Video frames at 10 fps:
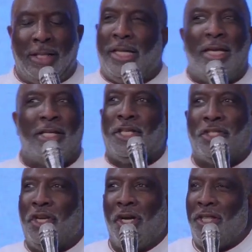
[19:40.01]
said, this
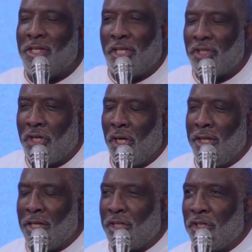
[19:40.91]
is good.
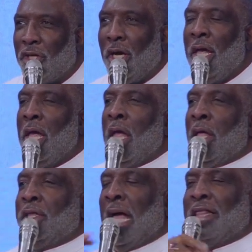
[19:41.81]

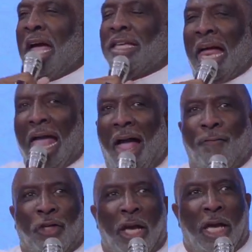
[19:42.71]
That
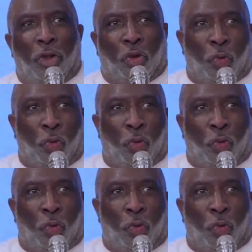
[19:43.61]
after he